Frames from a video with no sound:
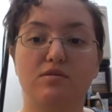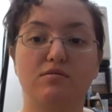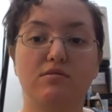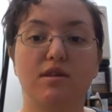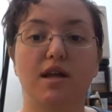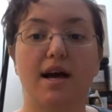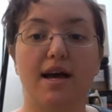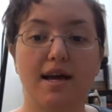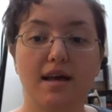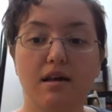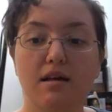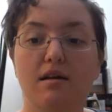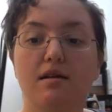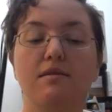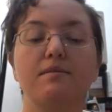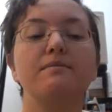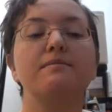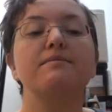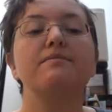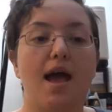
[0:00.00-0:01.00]
you like
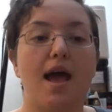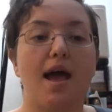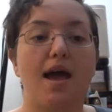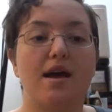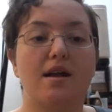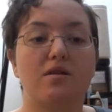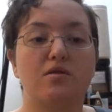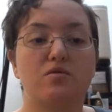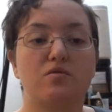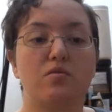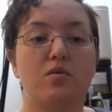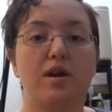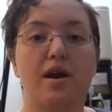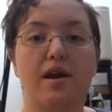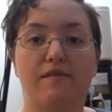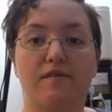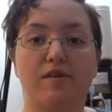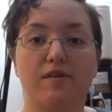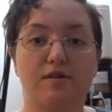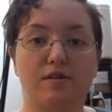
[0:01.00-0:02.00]
and
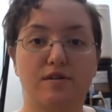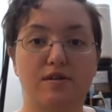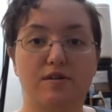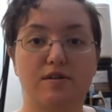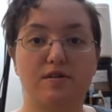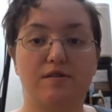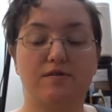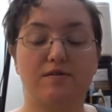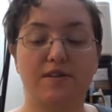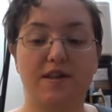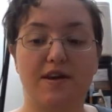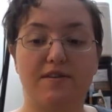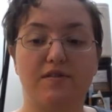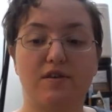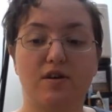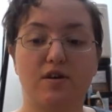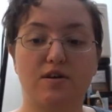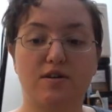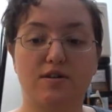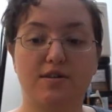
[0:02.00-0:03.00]
whatever
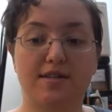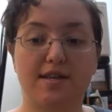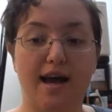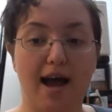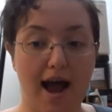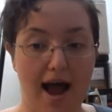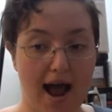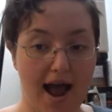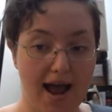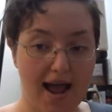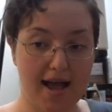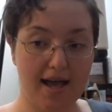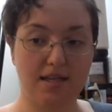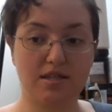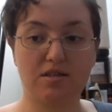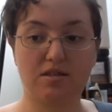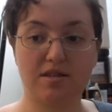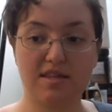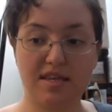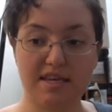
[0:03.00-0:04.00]
flavors I add
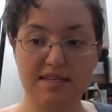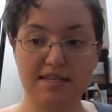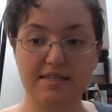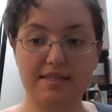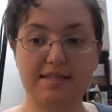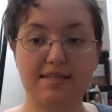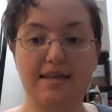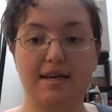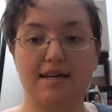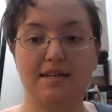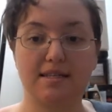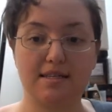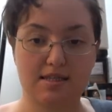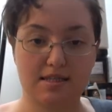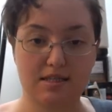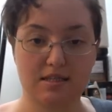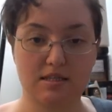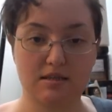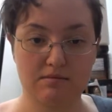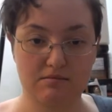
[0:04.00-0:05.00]
to this,
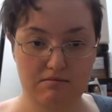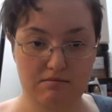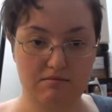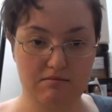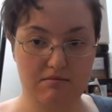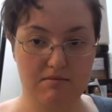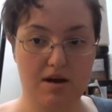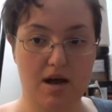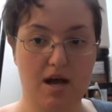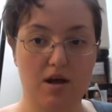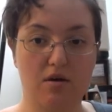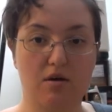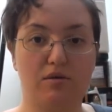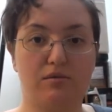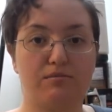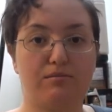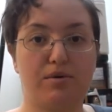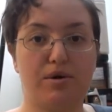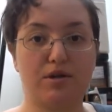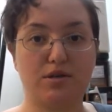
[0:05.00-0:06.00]
that's my
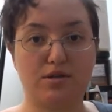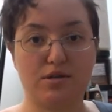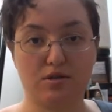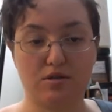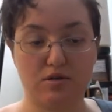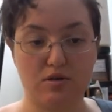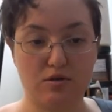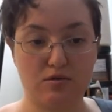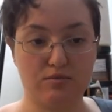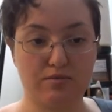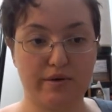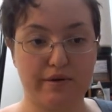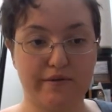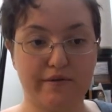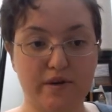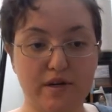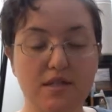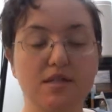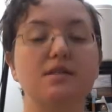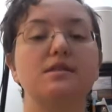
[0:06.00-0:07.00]
own personal
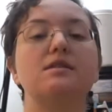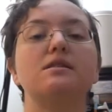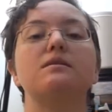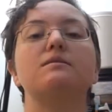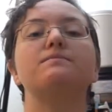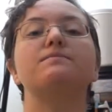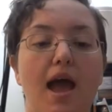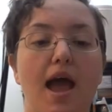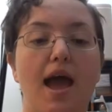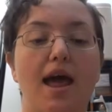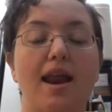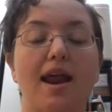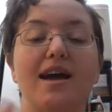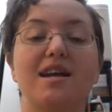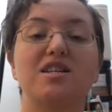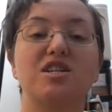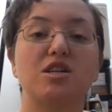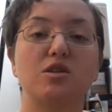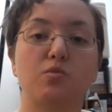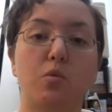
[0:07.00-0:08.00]
preference. And I
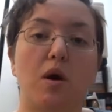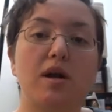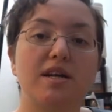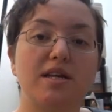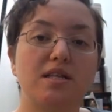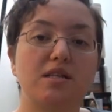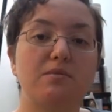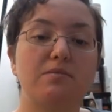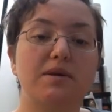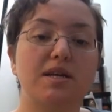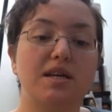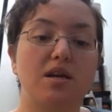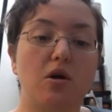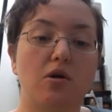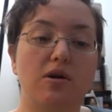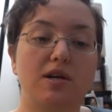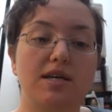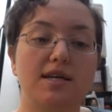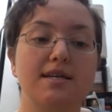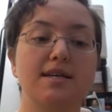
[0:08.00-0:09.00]
just want it to be
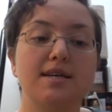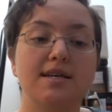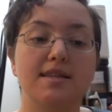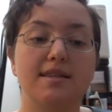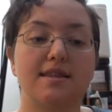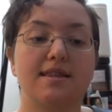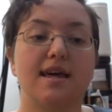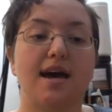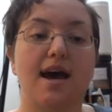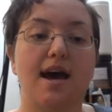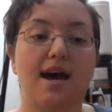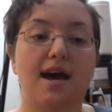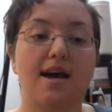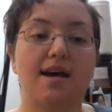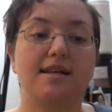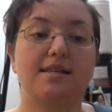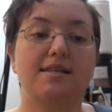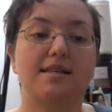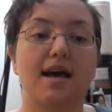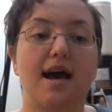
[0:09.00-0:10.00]
noted
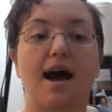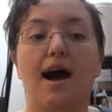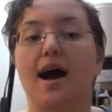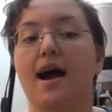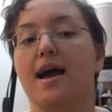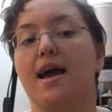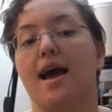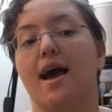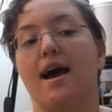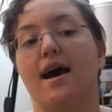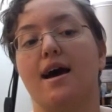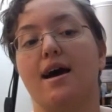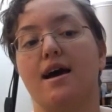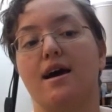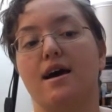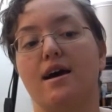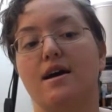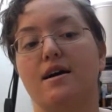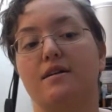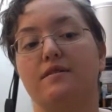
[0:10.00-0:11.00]
that I
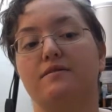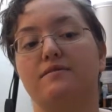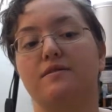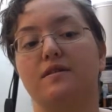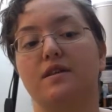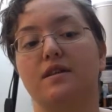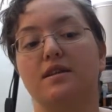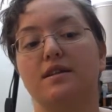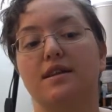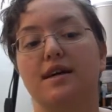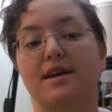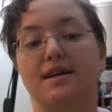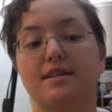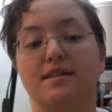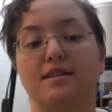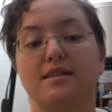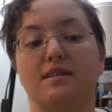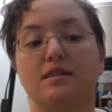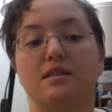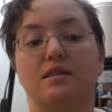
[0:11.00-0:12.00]
have
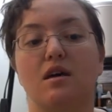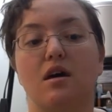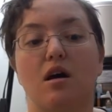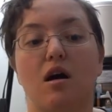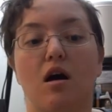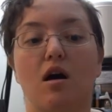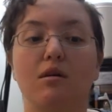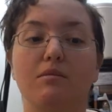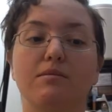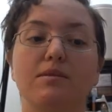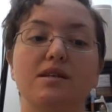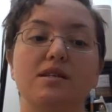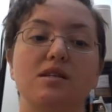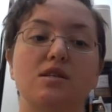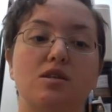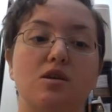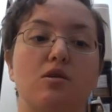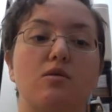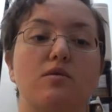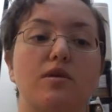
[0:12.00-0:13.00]
let the almond
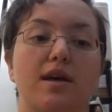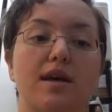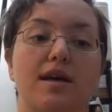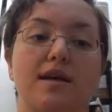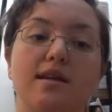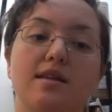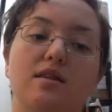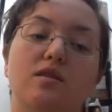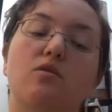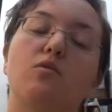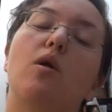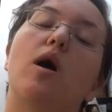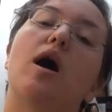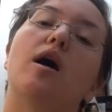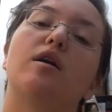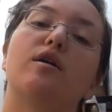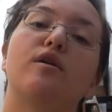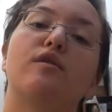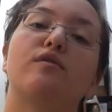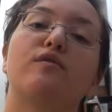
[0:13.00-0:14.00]
soak in the
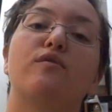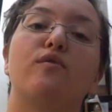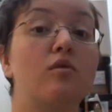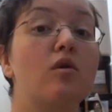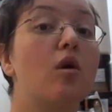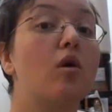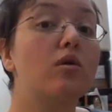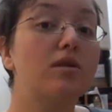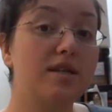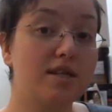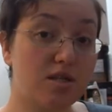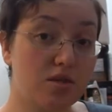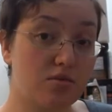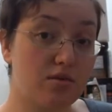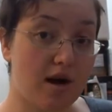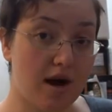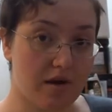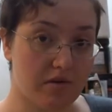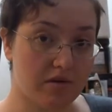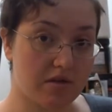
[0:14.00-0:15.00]
water for only two
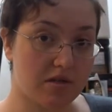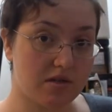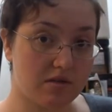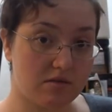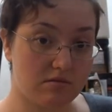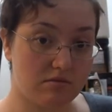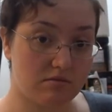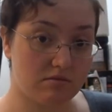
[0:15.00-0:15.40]
hours.